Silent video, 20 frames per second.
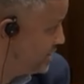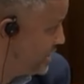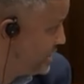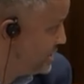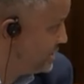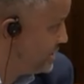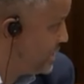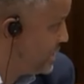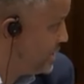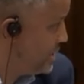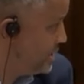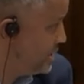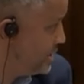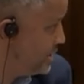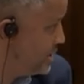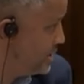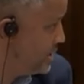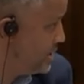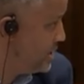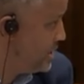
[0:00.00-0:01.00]
listing
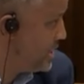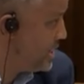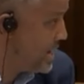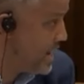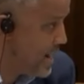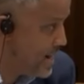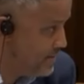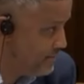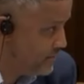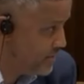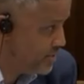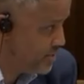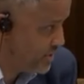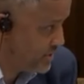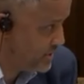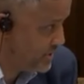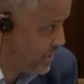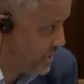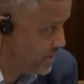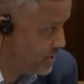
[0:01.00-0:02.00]
a head of
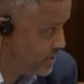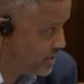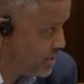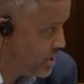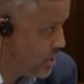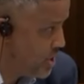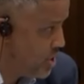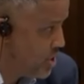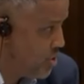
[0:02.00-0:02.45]
logistics?